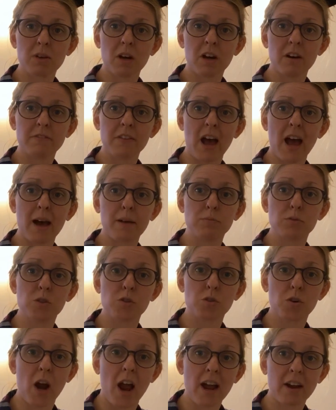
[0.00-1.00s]
of
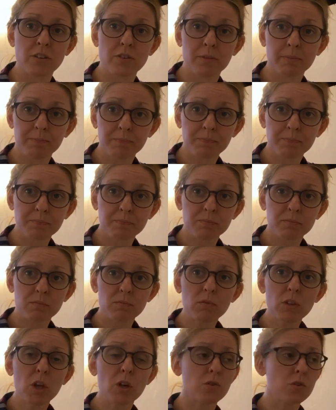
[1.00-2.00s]
abstract.
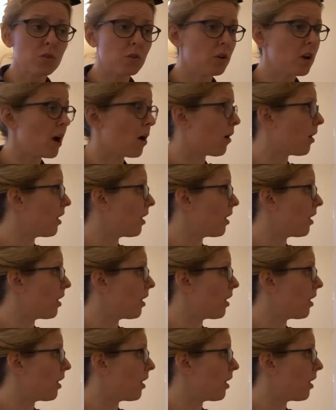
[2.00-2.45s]
So now our